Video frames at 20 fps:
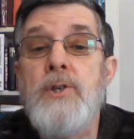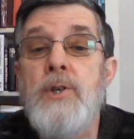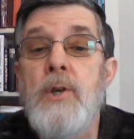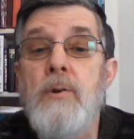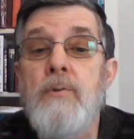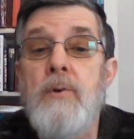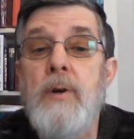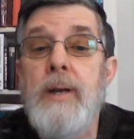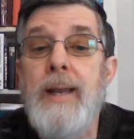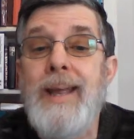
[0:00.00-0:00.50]

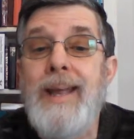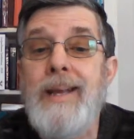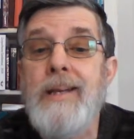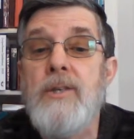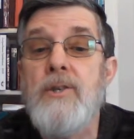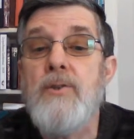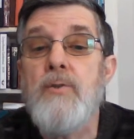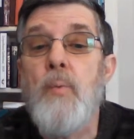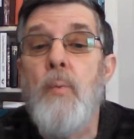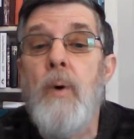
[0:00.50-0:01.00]
children
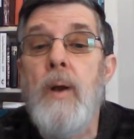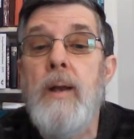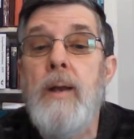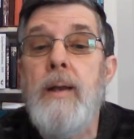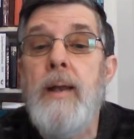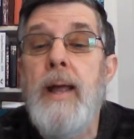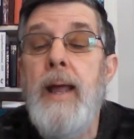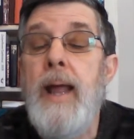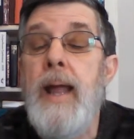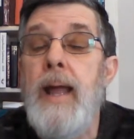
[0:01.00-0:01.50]
ages
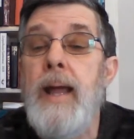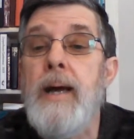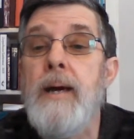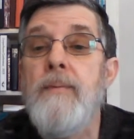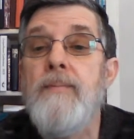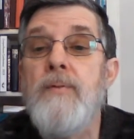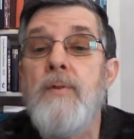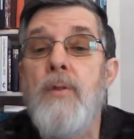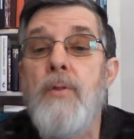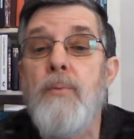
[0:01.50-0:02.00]

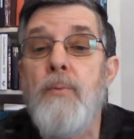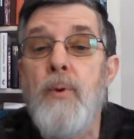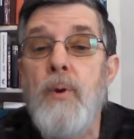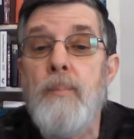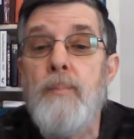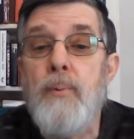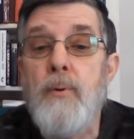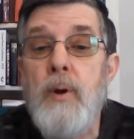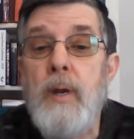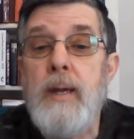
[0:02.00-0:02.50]
1.5
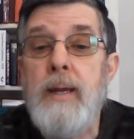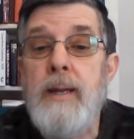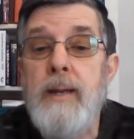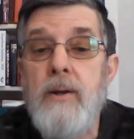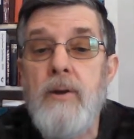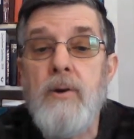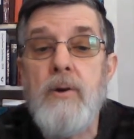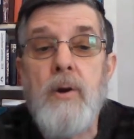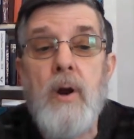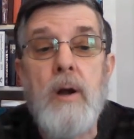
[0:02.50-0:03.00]
through
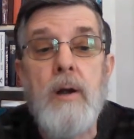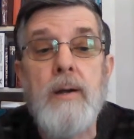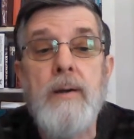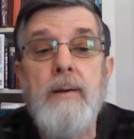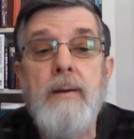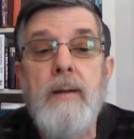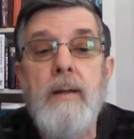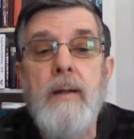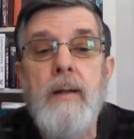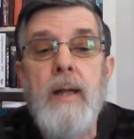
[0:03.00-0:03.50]

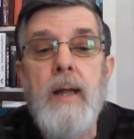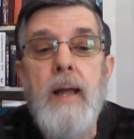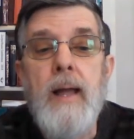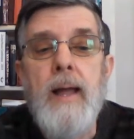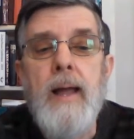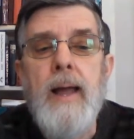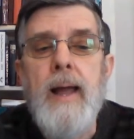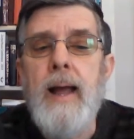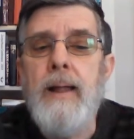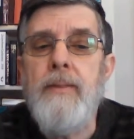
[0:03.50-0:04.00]
pre-kindergarten,
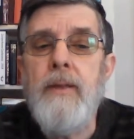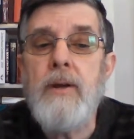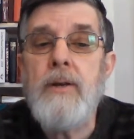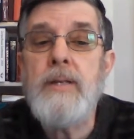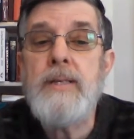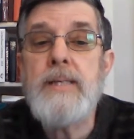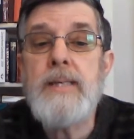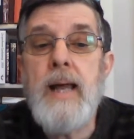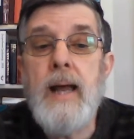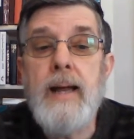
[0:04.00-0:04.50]
and they're
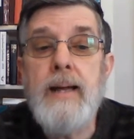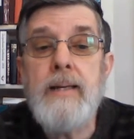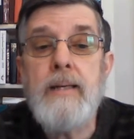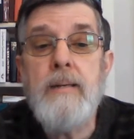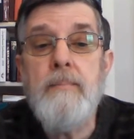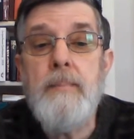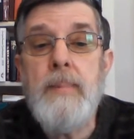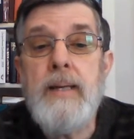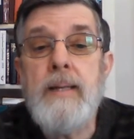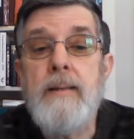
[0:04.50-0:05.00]
designed to
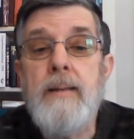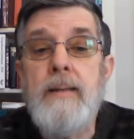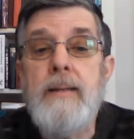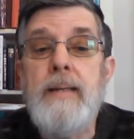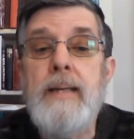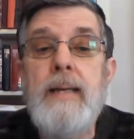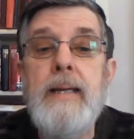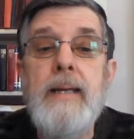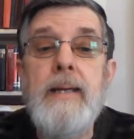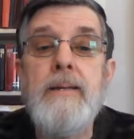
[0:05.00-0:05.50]
meet the
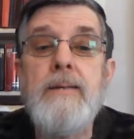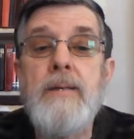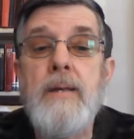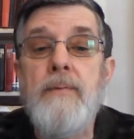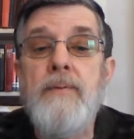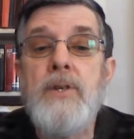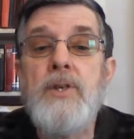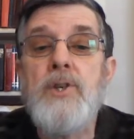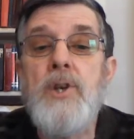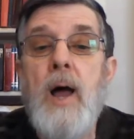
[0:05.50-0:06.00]
needs
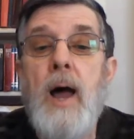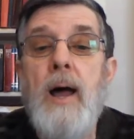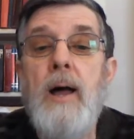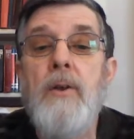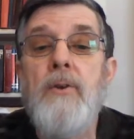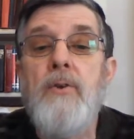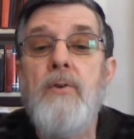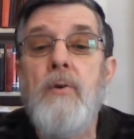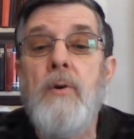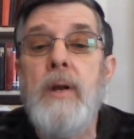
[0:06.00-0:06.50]
of a
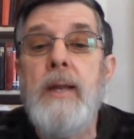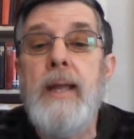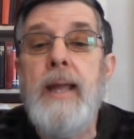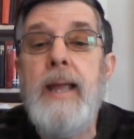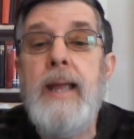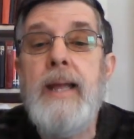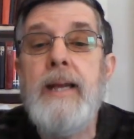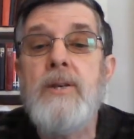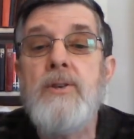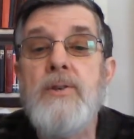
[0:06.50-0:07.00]
child during
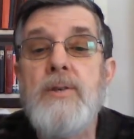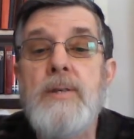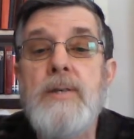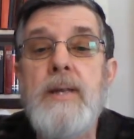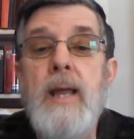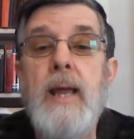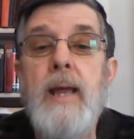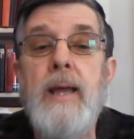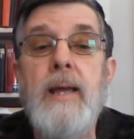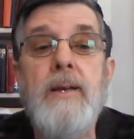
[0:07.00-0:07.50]
each
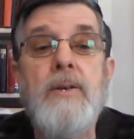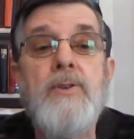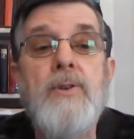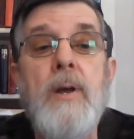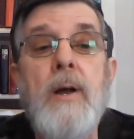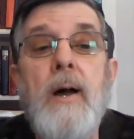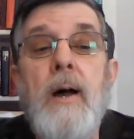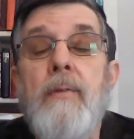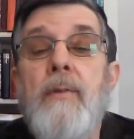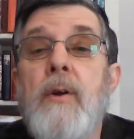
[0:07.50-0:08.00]
stage
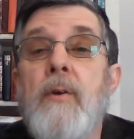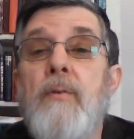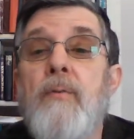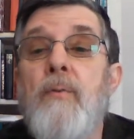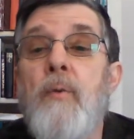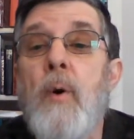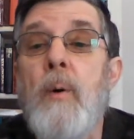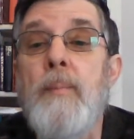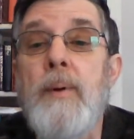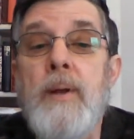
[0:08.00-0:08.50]
of their
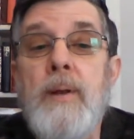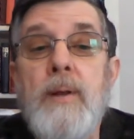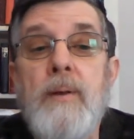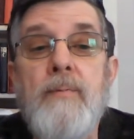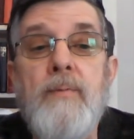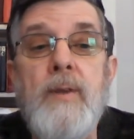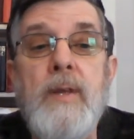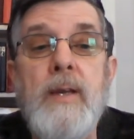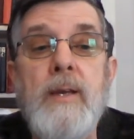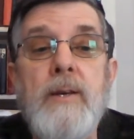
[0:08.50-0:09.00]

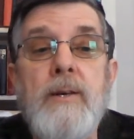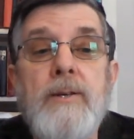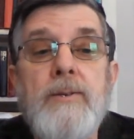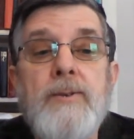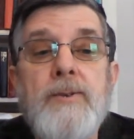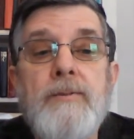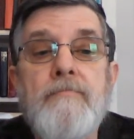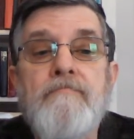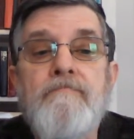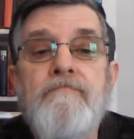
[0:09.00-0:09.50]
formative
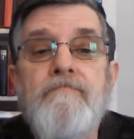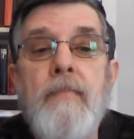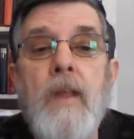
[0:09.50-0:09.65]
years.